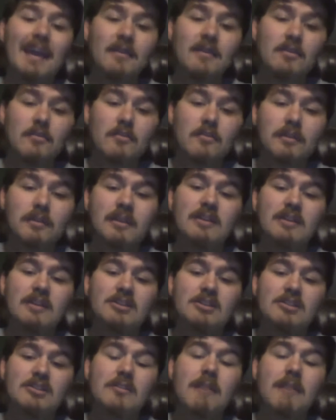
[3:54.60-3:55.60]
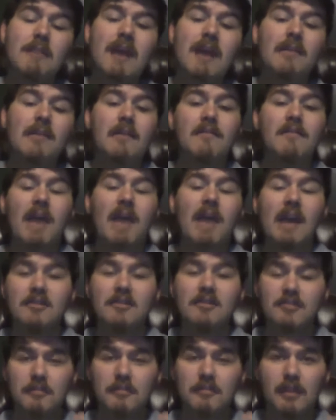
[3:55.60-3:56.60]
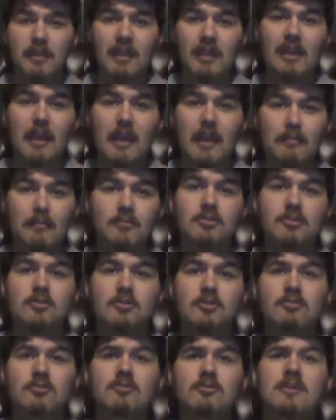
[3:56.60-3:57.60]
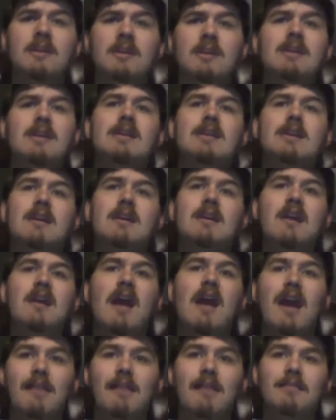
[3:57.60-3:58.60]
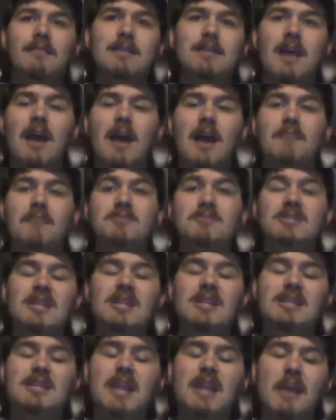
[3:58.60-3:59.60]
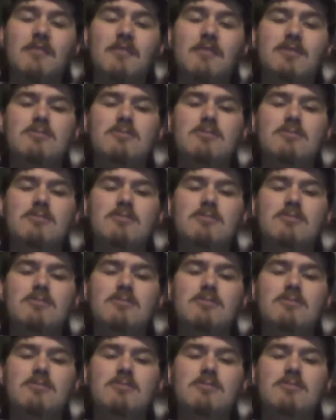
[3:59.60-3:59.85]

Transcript: do it. It's just a matter of actually being able to have the time, sit down to